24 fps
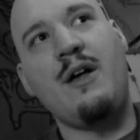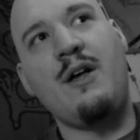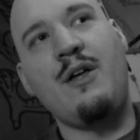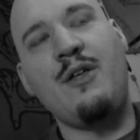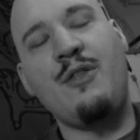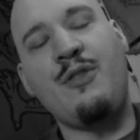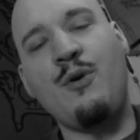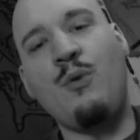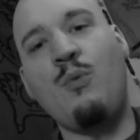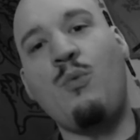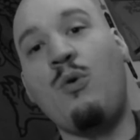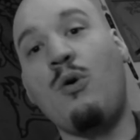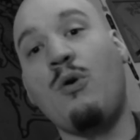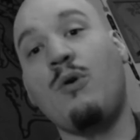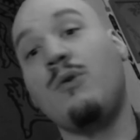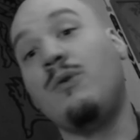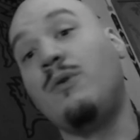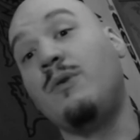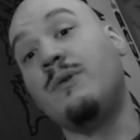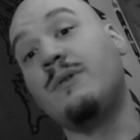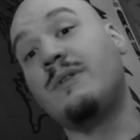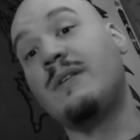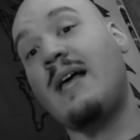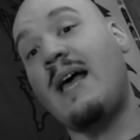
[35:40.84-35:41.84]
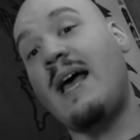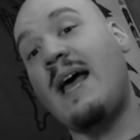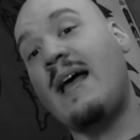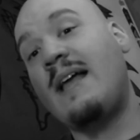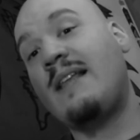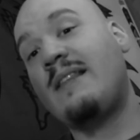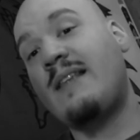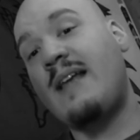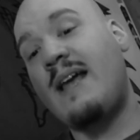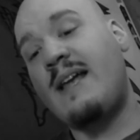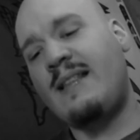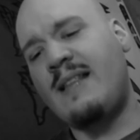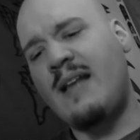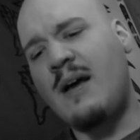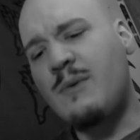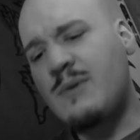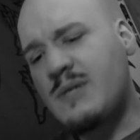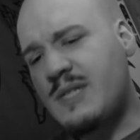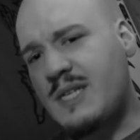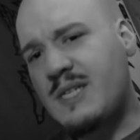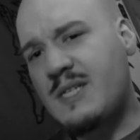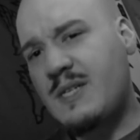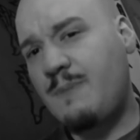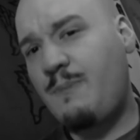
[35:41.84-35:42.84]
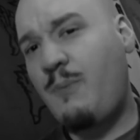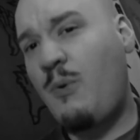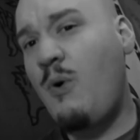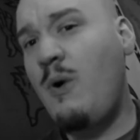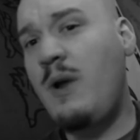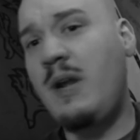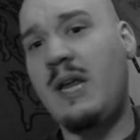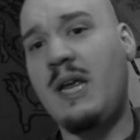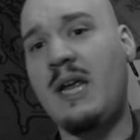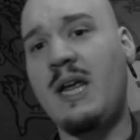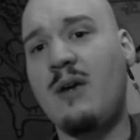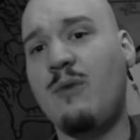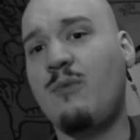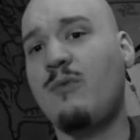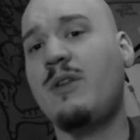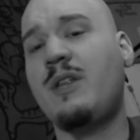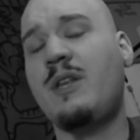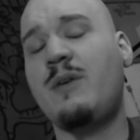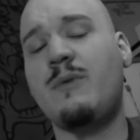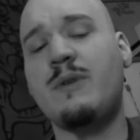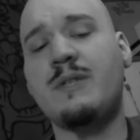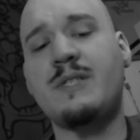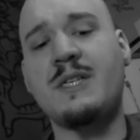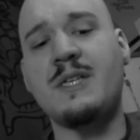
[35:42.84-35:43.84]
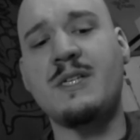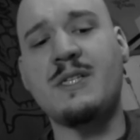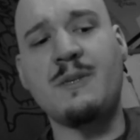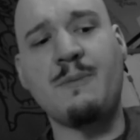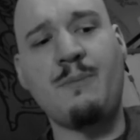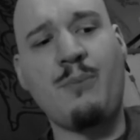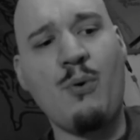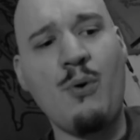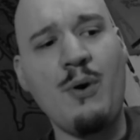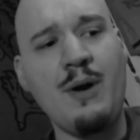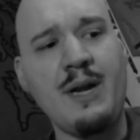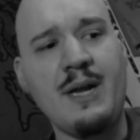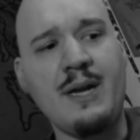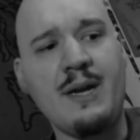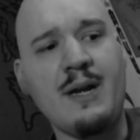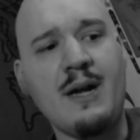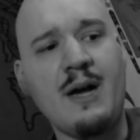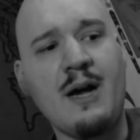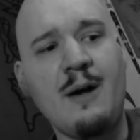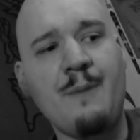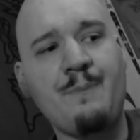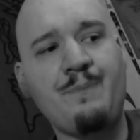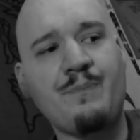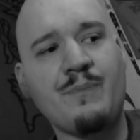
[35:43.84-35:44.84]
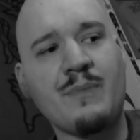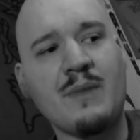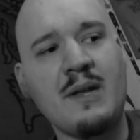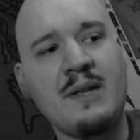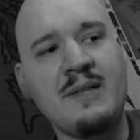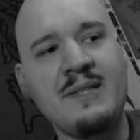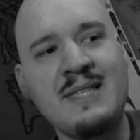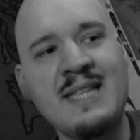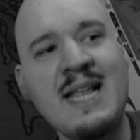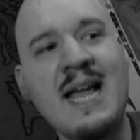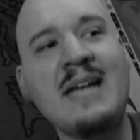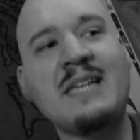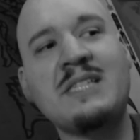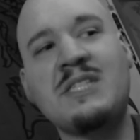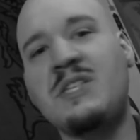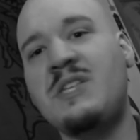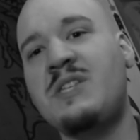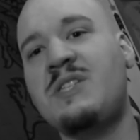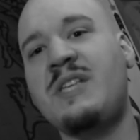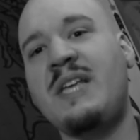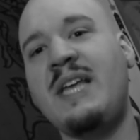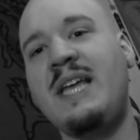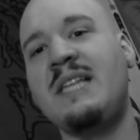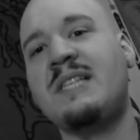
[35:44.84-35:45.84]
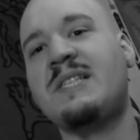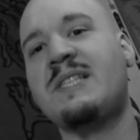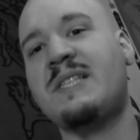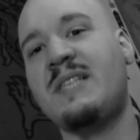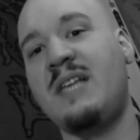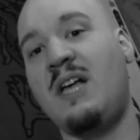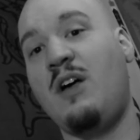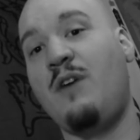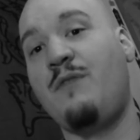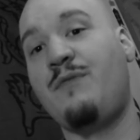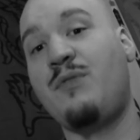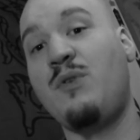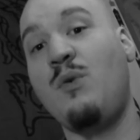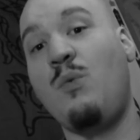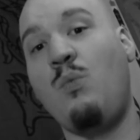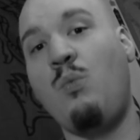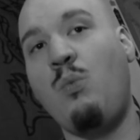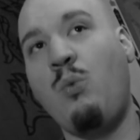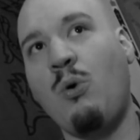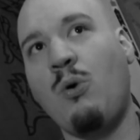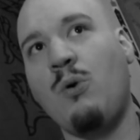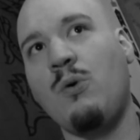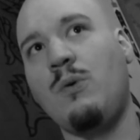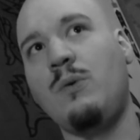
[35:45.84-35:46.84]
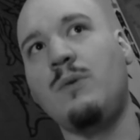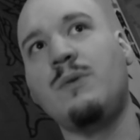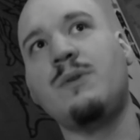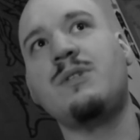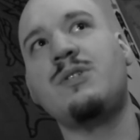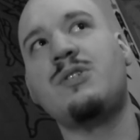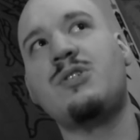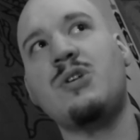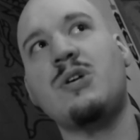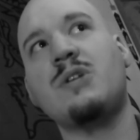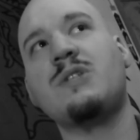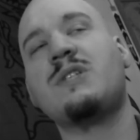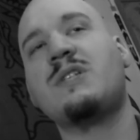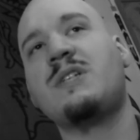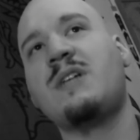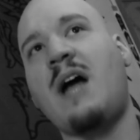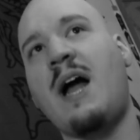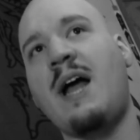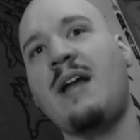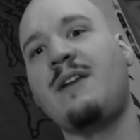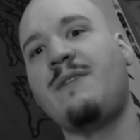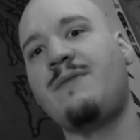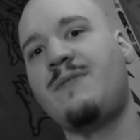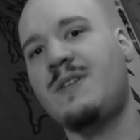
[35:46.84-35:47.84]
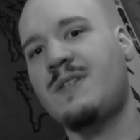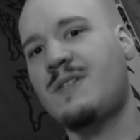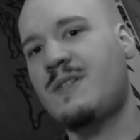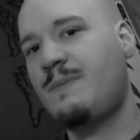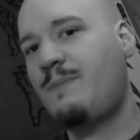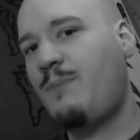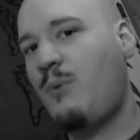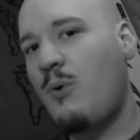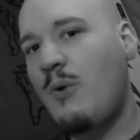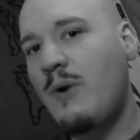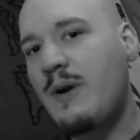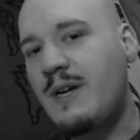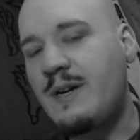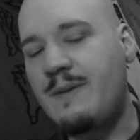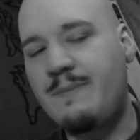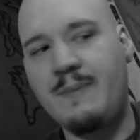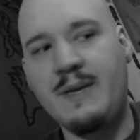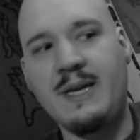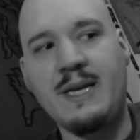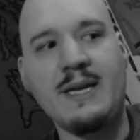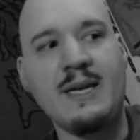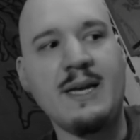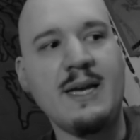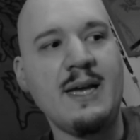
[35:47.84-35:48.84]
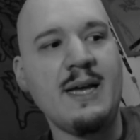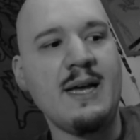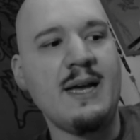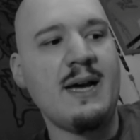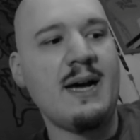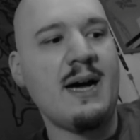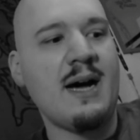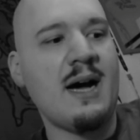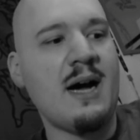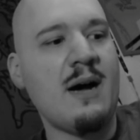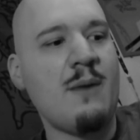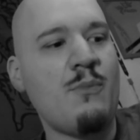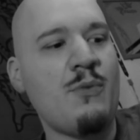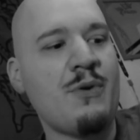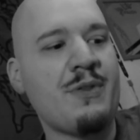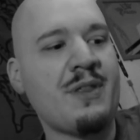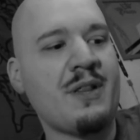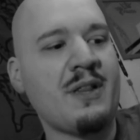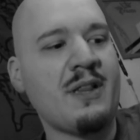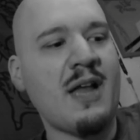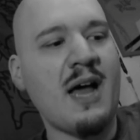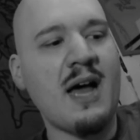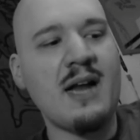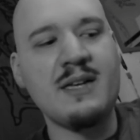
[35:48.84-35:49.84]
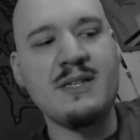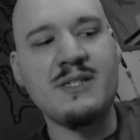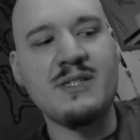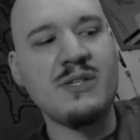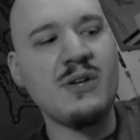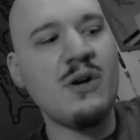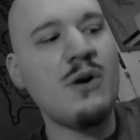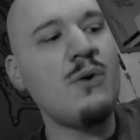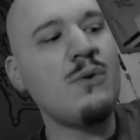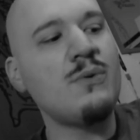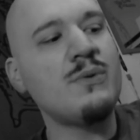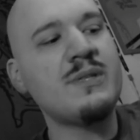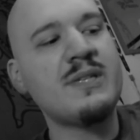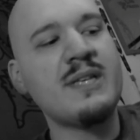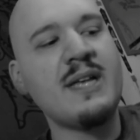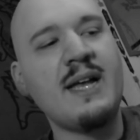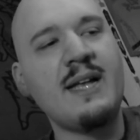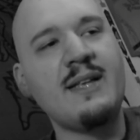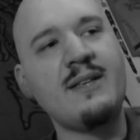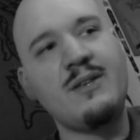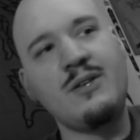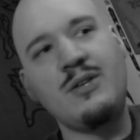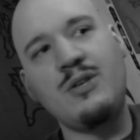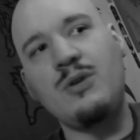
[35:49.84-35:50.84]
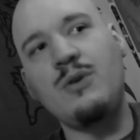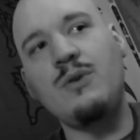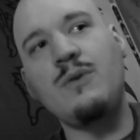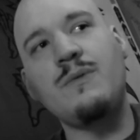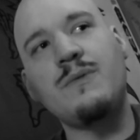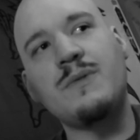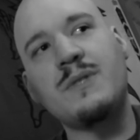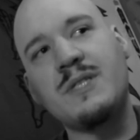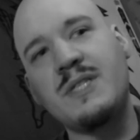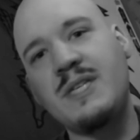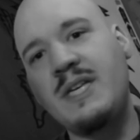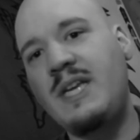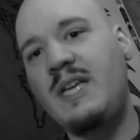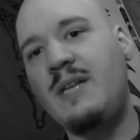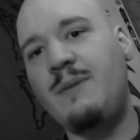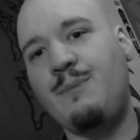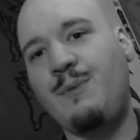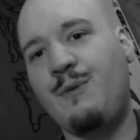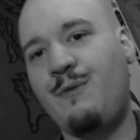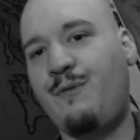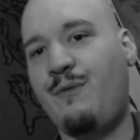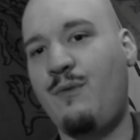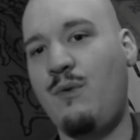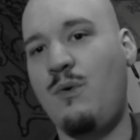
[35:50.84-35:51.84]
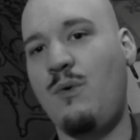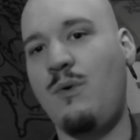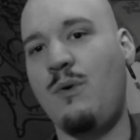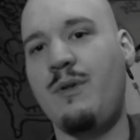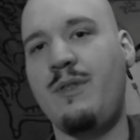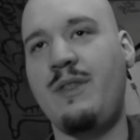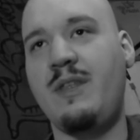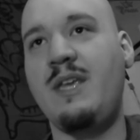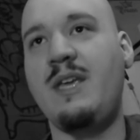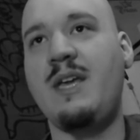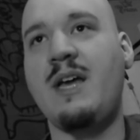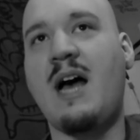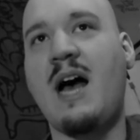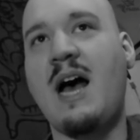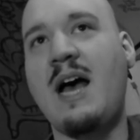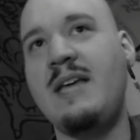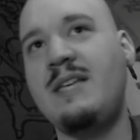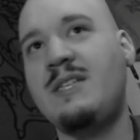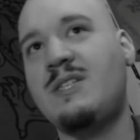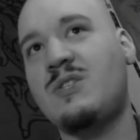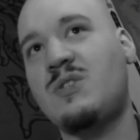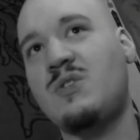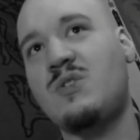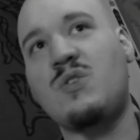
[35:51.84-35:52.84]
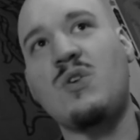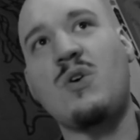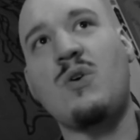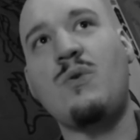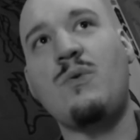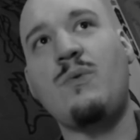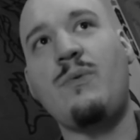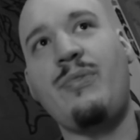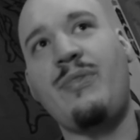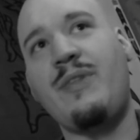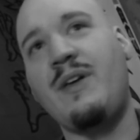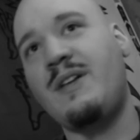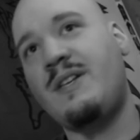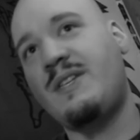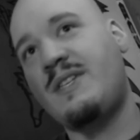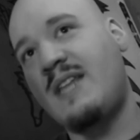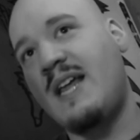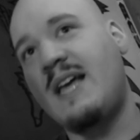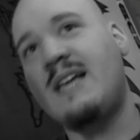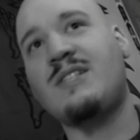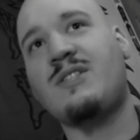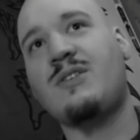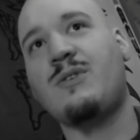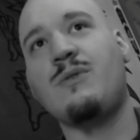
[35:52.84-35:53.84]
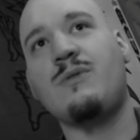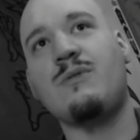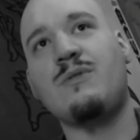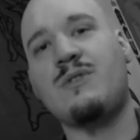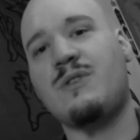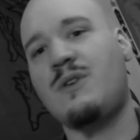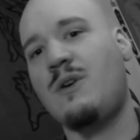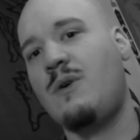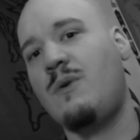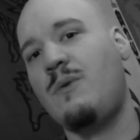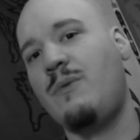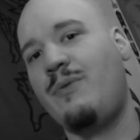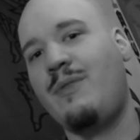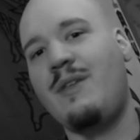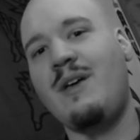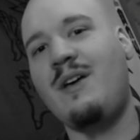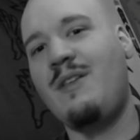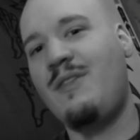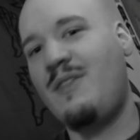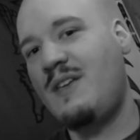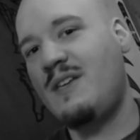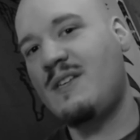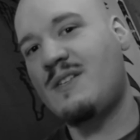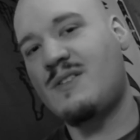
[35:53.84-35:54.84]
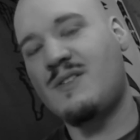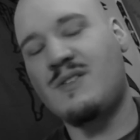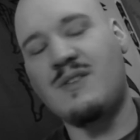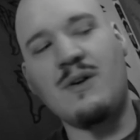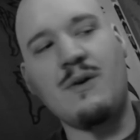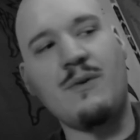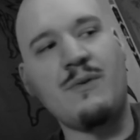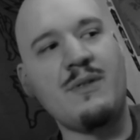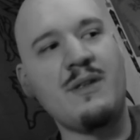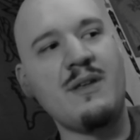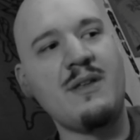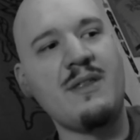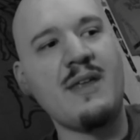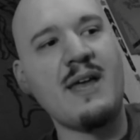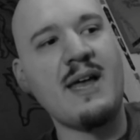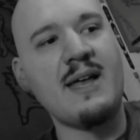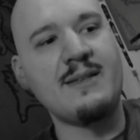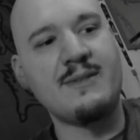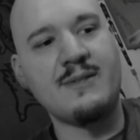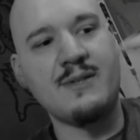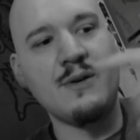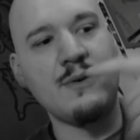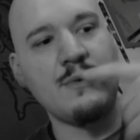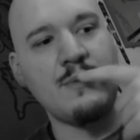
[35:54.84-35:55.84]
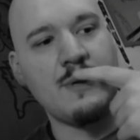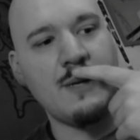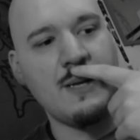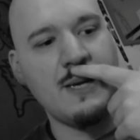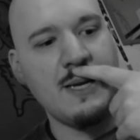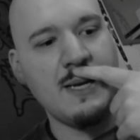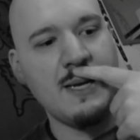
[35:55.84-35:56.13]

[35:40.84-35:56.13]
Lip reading: the world, and that was disappointing. It really was disappointing. Nexus itself, the world, just kind of disappointed me. With a lot of zones that you've seen before. The ice zone, the desert zone, the this zone, the that zone,